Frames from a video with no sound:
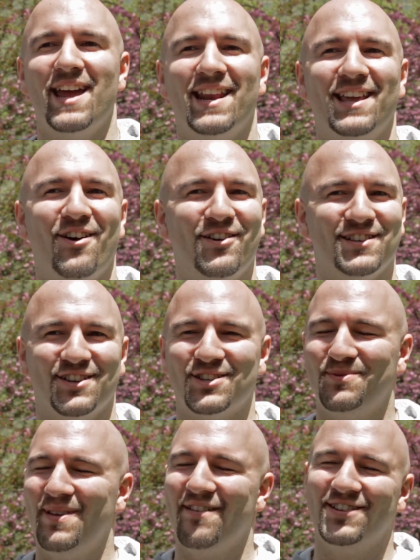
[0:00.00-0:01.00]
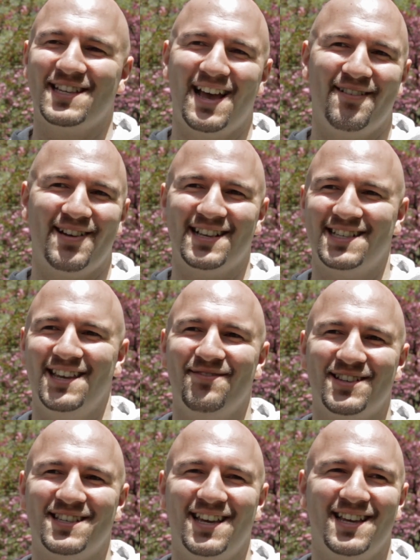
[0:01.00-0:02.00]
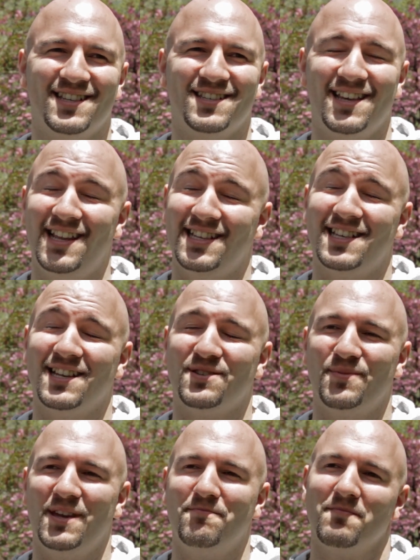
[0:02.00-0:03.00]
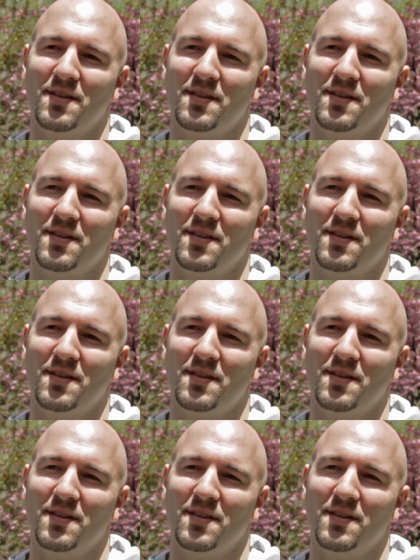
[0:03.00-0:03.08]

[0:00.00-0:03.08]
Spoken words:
And he always looks at me every time I see him and he says to me,